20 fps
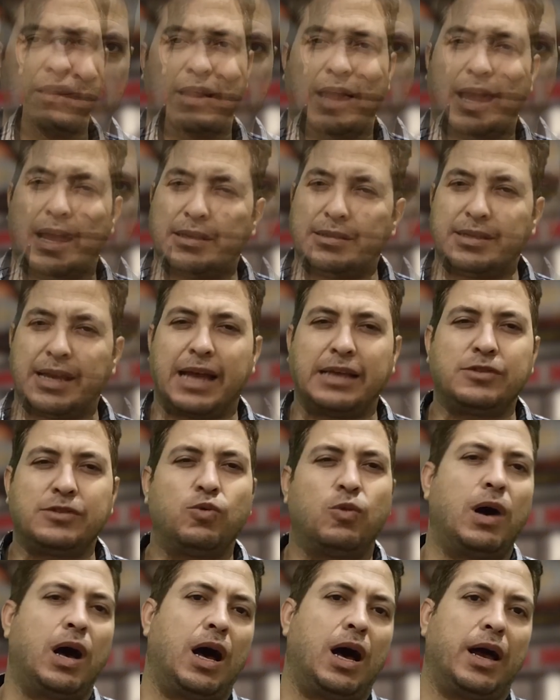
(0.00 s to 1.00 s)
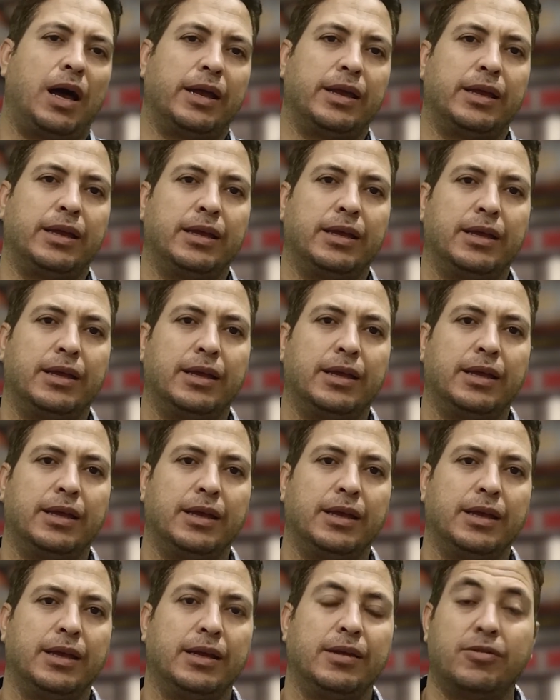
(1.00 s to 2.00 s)
And that's why
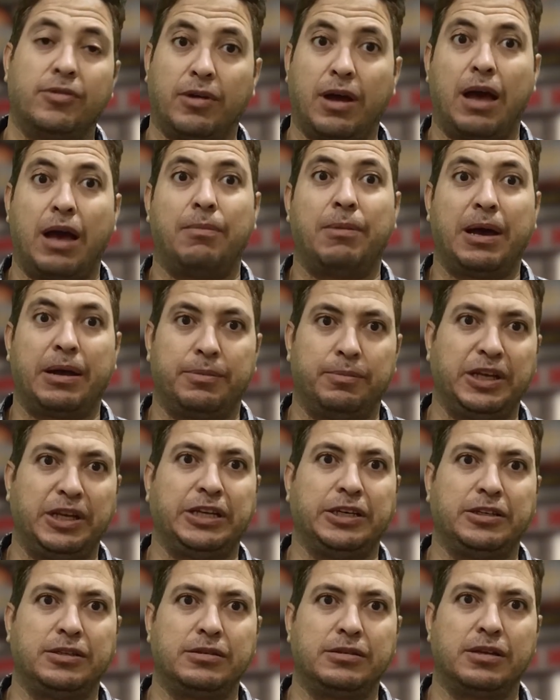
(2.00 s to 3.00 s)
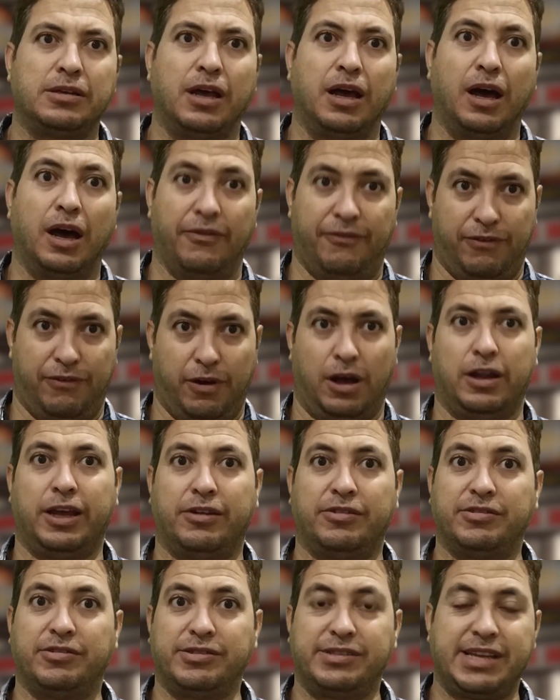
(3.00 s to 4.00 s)
grammar means a full
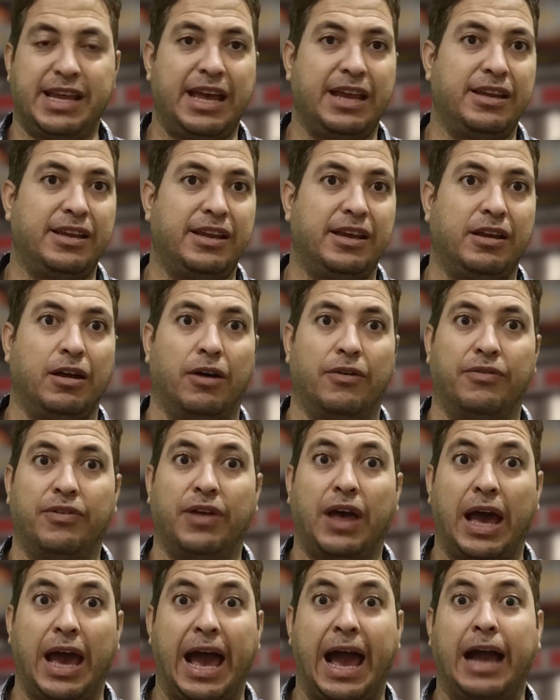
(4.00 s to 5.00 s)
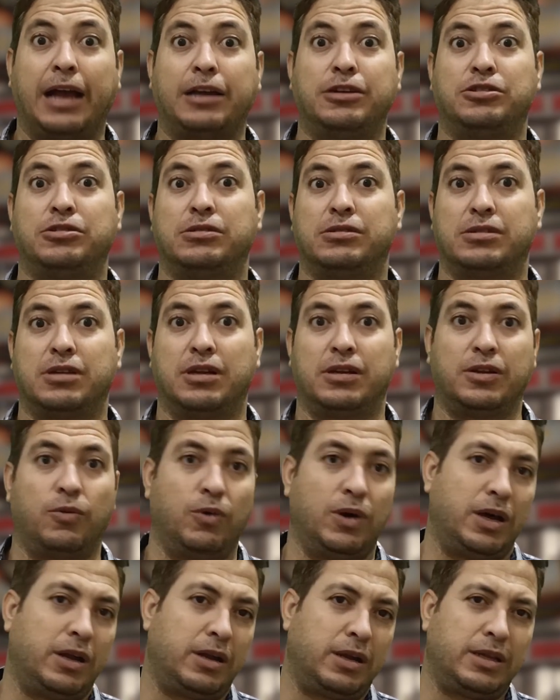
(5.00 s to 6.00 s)
understanding of the actions and the
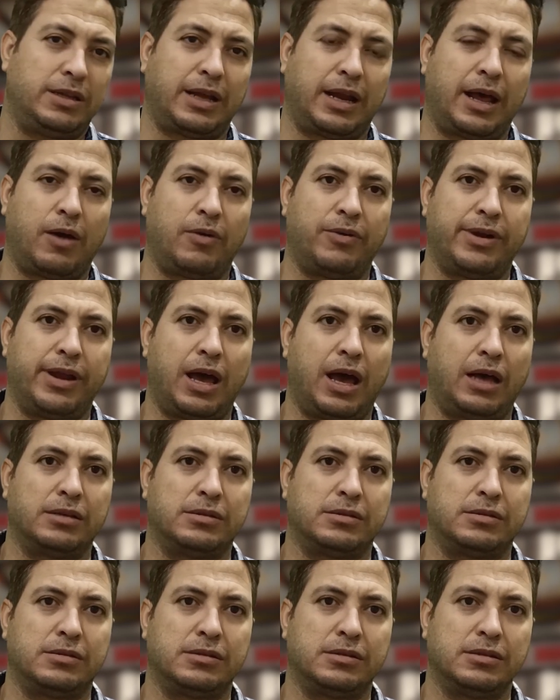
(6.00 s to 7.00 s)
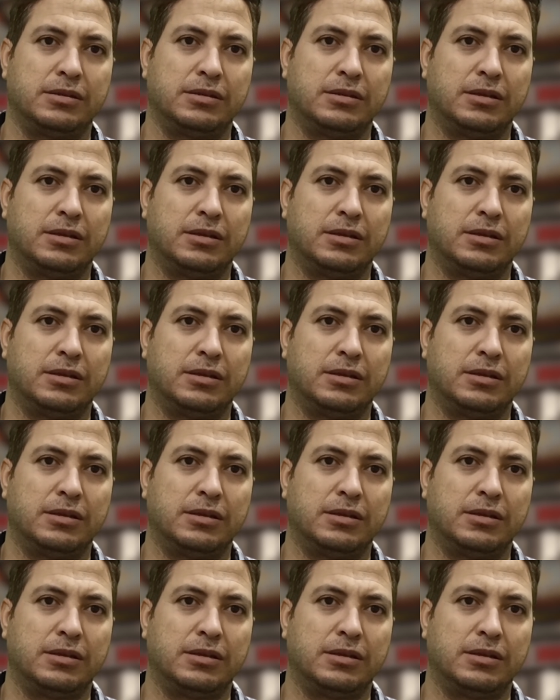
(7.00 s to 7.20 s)
world around us,